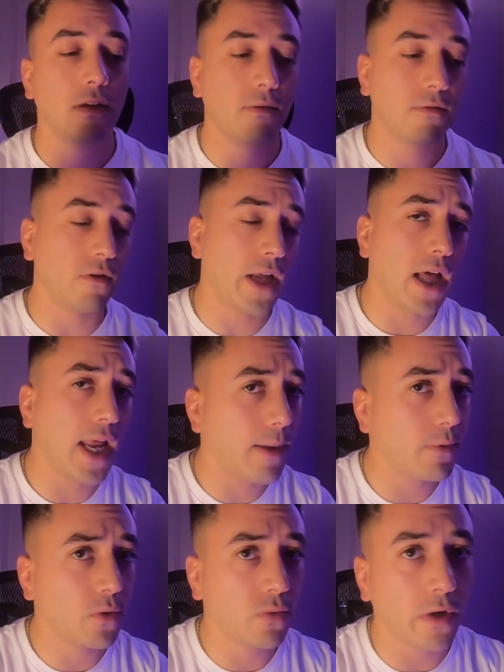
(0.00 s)
If you're not
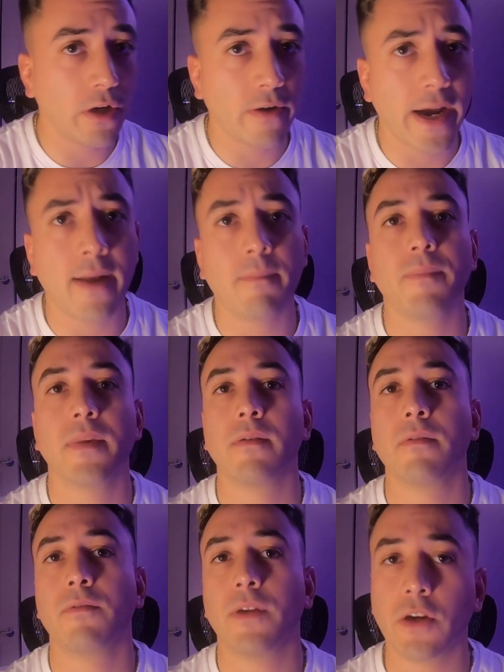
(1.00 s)
happy with where you're
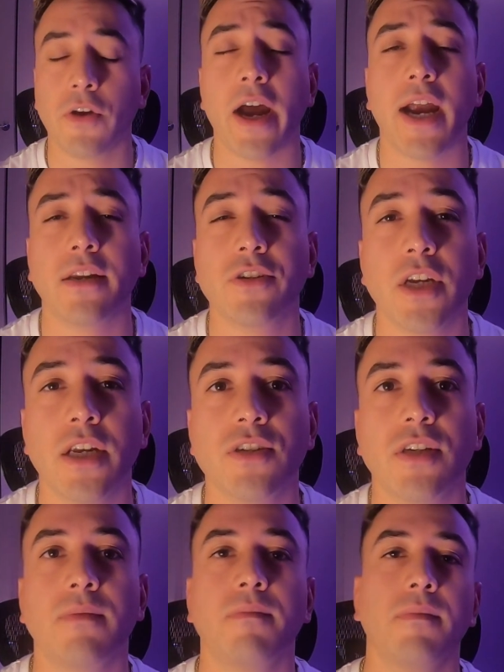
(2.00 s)
at, figure out how to change
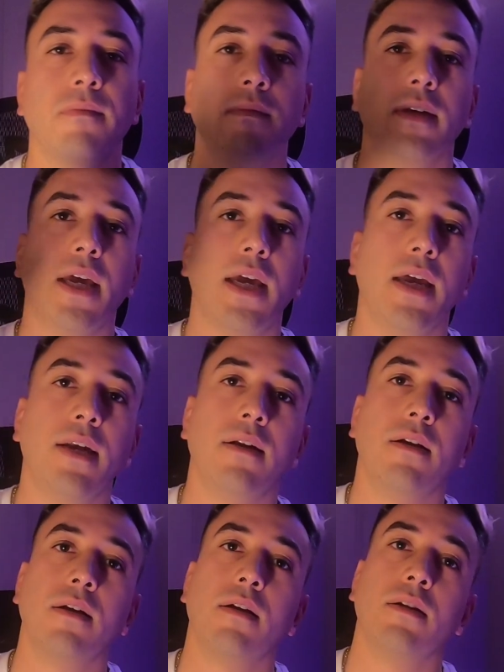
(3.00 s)
it, and
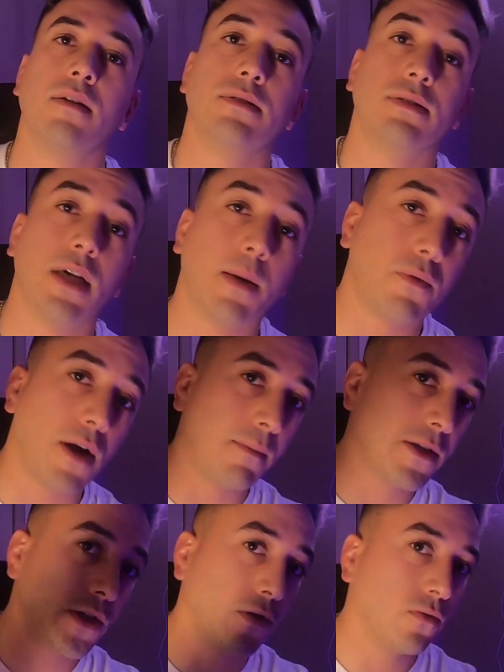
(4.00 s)
I
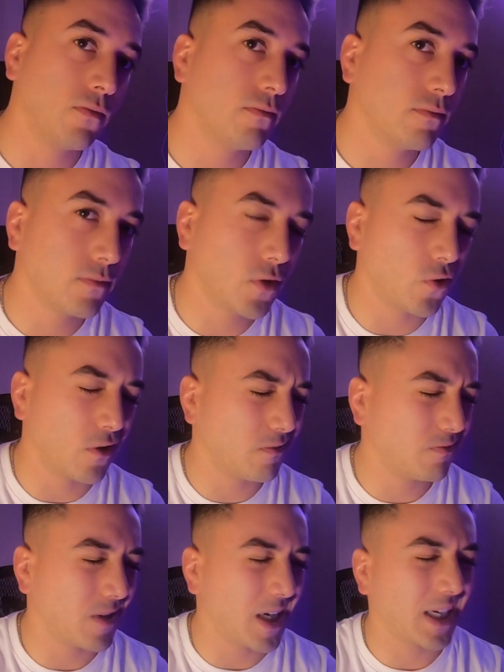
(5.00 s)
promise you, or
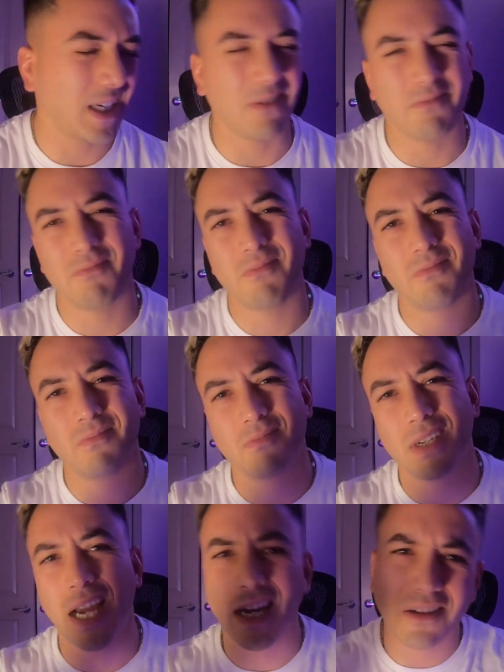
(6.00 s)
I can
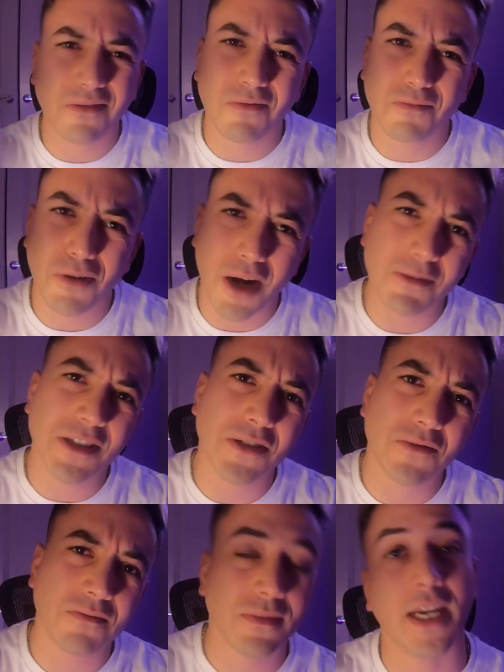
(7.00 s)
kind of promise
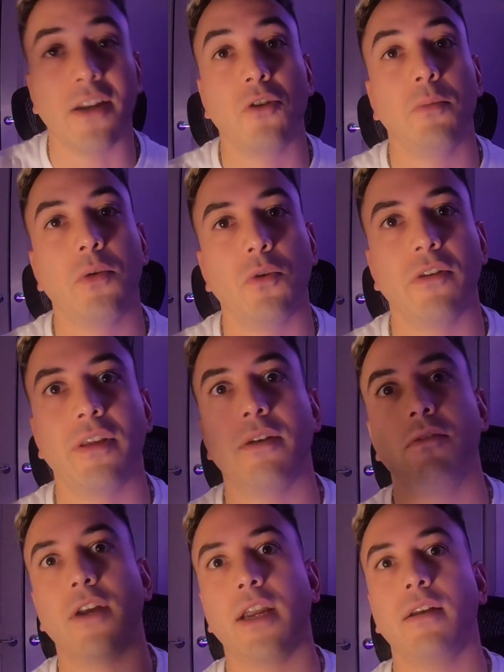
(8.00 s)
you that it'll be worth it,
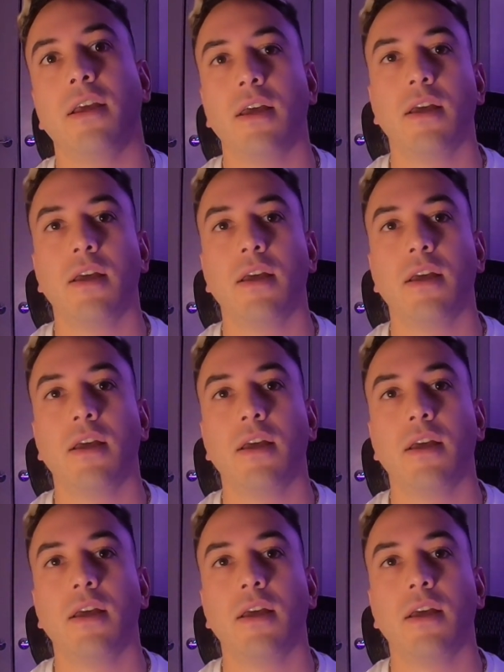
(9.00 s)
right?